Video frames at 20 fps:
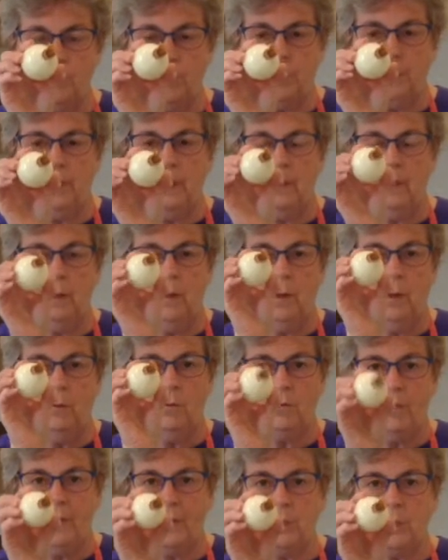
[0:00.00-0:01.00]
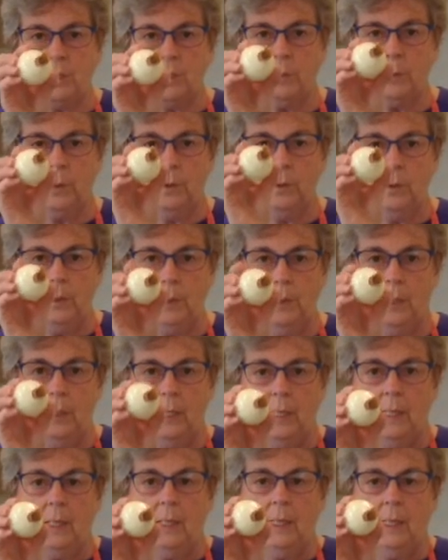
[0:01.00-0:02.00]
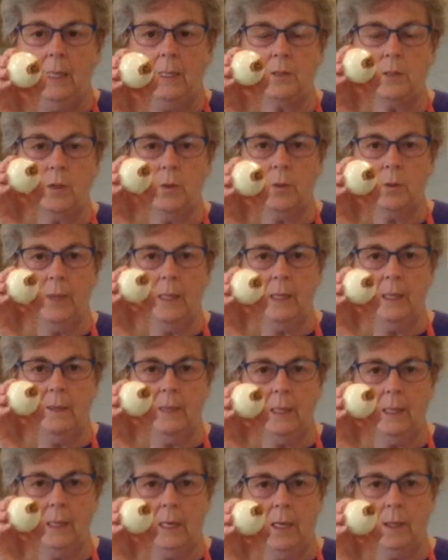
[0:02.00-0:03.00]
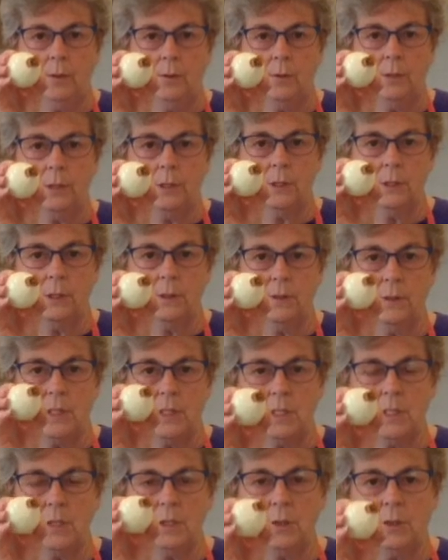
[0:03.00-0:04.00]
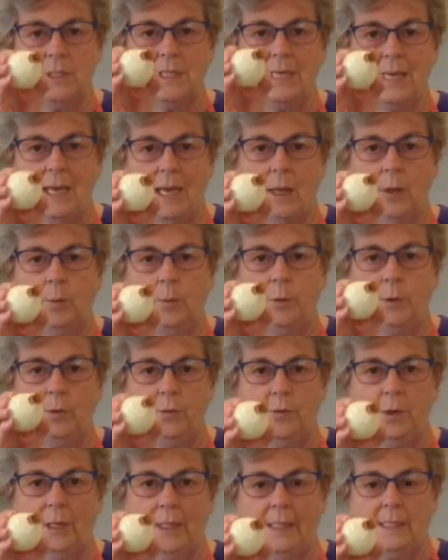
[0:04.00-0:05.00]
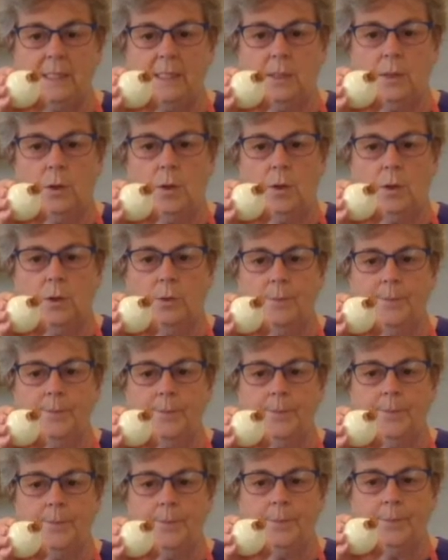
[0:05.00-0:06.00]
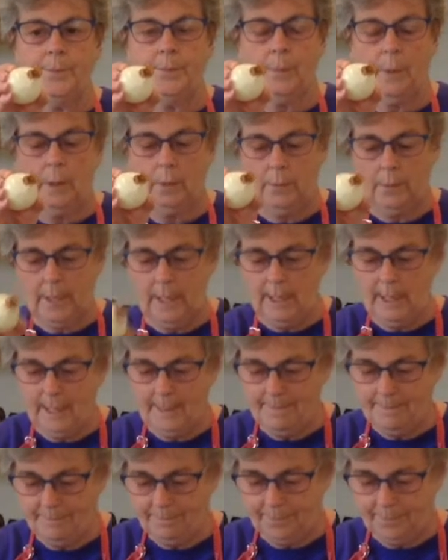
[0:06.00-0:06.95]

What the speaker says: where the vegetable is growing in the ground. This is going to help you for later on. Okay?